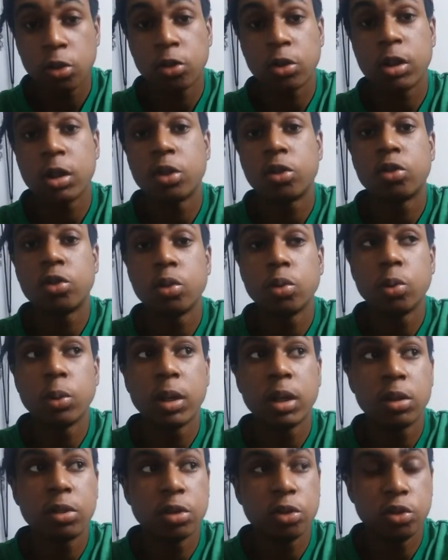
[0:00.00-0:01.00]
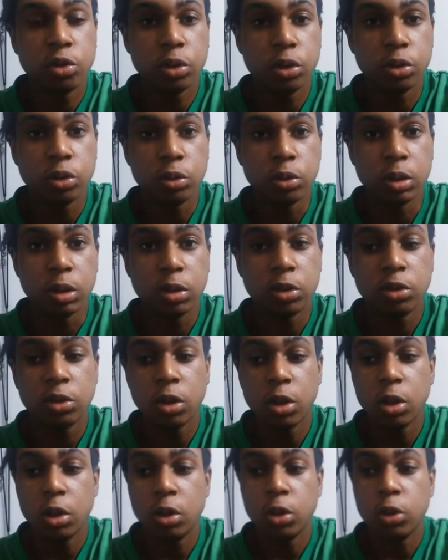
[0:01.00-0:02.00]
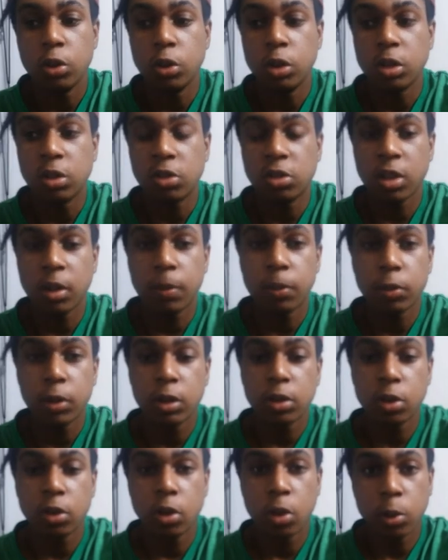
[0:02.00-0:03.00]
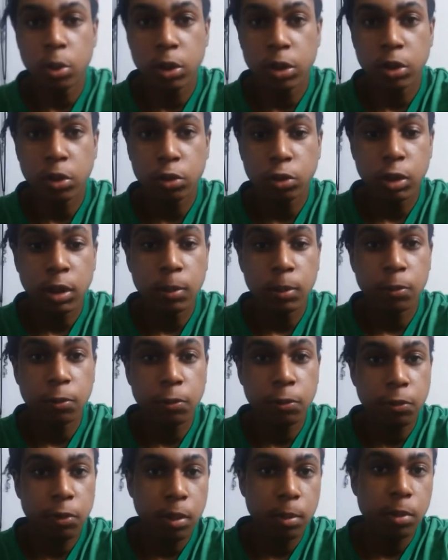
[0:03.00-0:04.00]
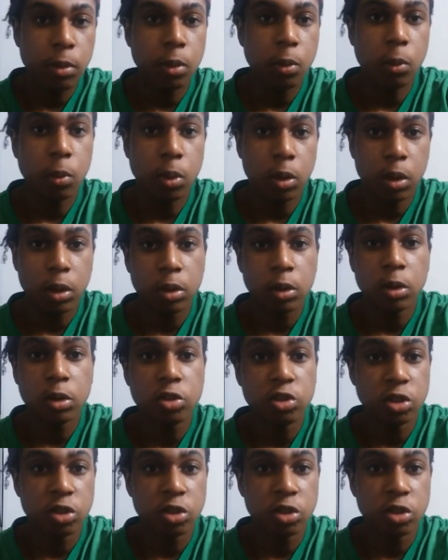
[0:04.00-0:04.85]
So there's two ways that you could do this. You could separate the coconut cream from the water,